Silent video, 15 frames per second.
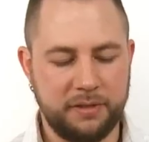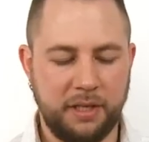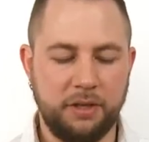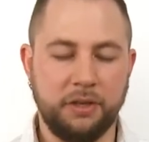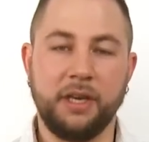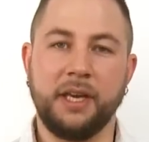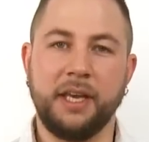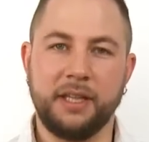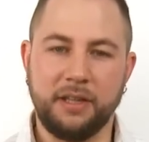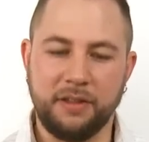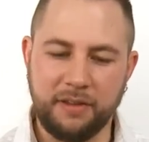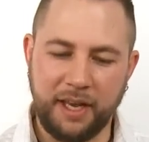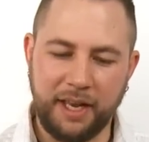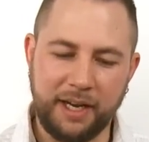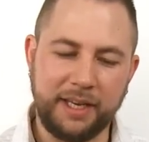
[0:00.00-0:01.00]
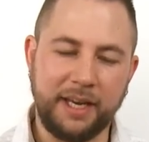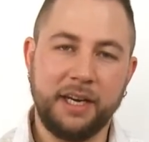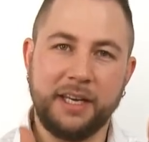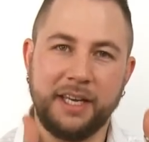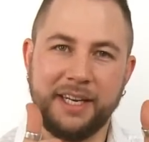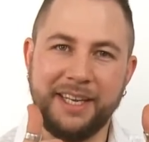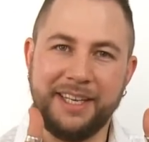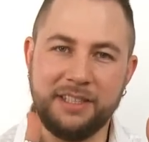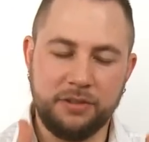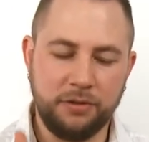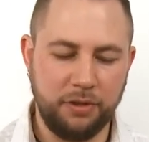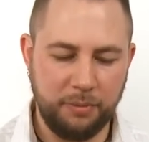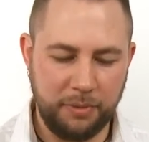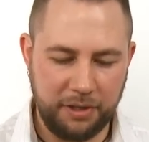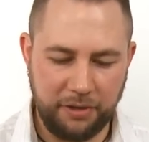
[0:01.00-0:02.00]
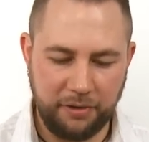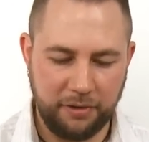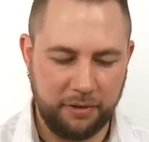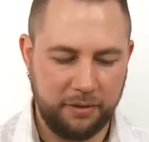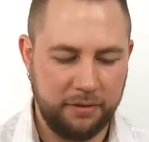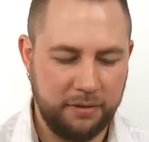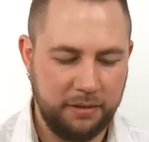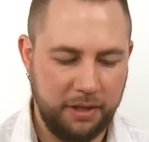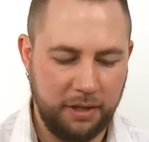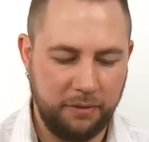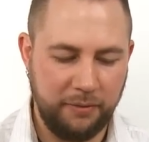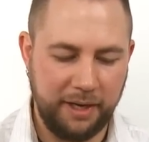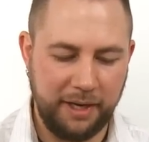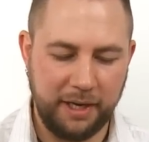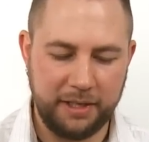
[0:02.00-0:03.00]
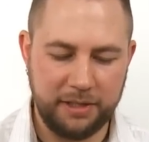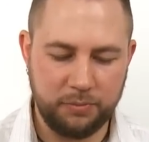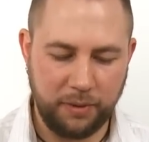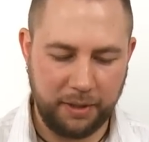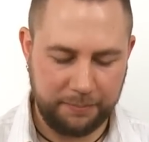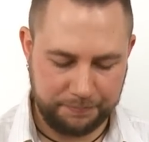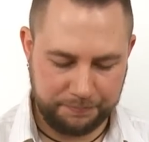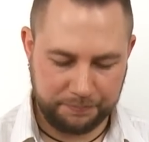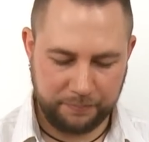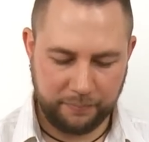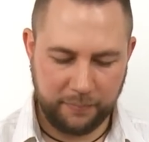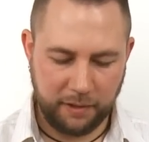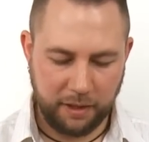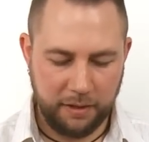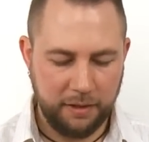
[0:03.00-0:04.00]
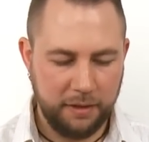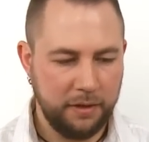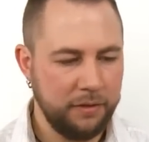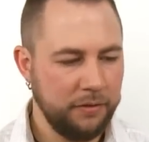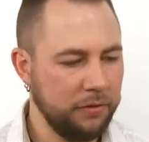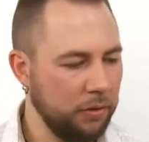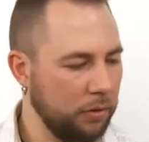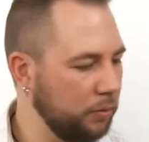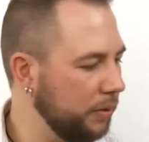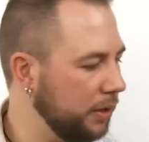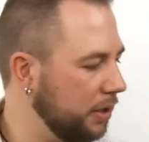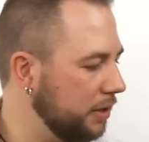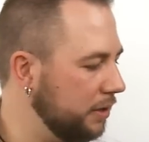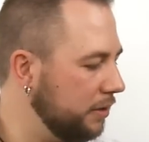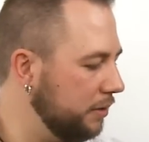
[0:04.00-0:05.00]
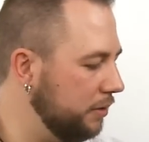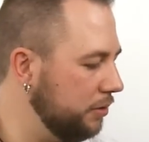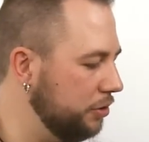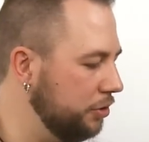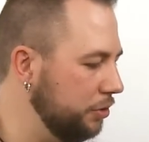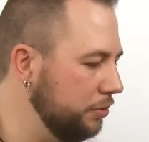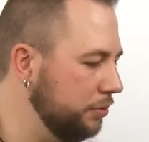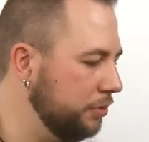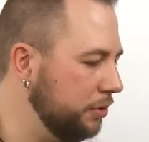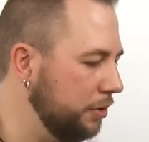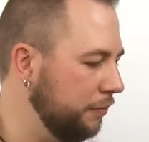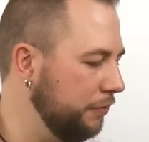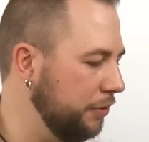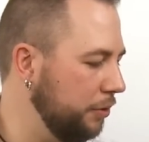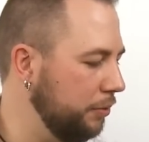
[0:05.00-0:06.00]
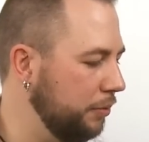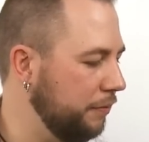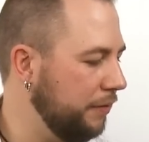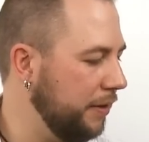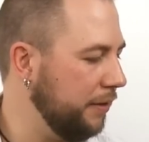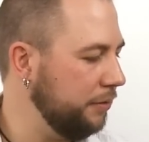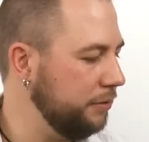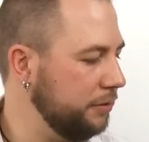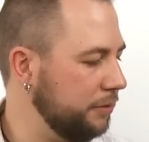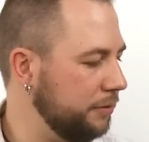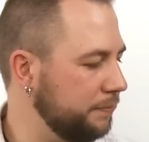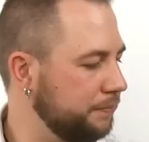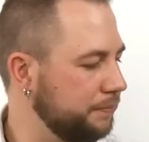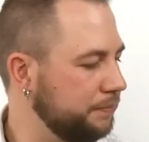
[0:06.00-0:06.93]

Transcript: then you can get the tail kind of get into the material in a really nice way. So we're gonna choose a few feathers,